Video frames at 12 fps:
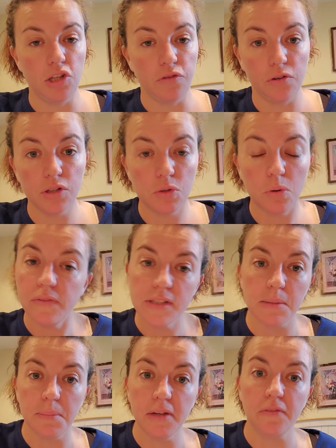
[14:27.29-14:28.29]
Verse 12
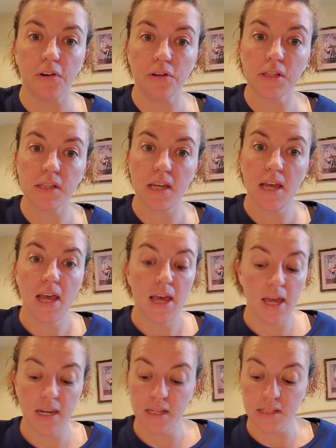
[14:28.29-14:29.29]
is a big verse,
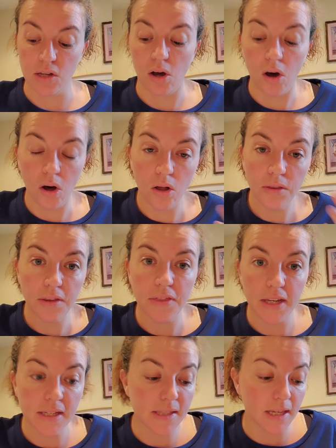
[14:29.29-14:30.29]
and it's all the
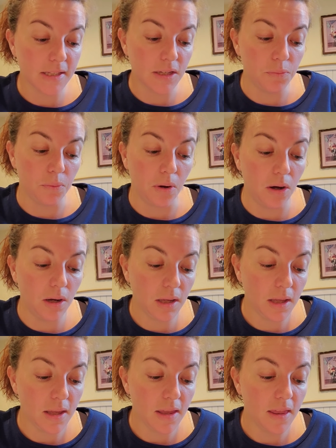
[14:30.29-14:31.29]
things they did
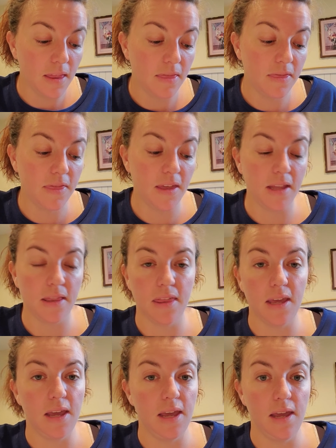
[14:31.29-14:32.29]
wrong that
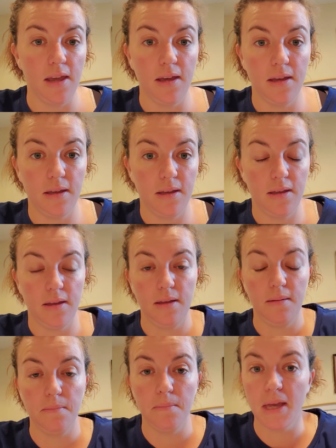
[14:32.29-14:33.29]
they
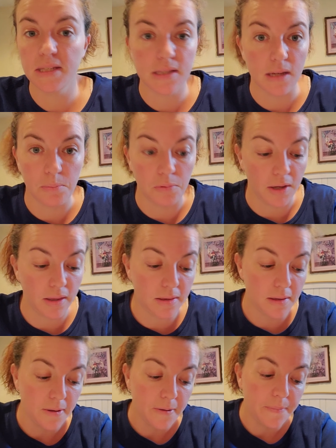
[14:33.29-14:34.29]
messed up
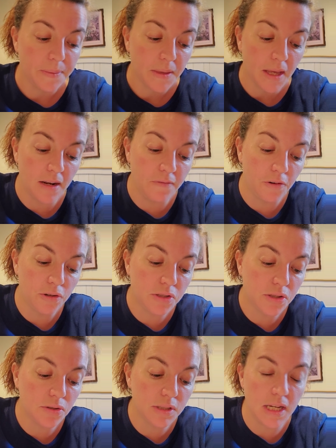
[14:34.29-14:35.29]
with. And in verse
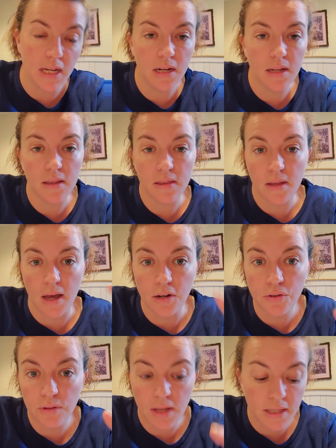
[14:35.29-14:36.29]
13,
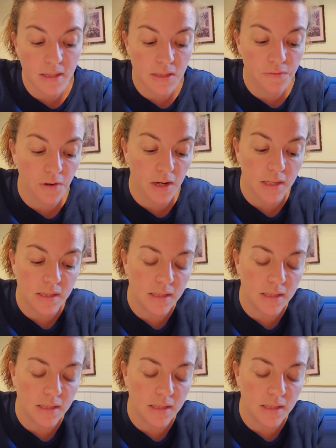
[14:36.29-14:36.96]
underline this phrase.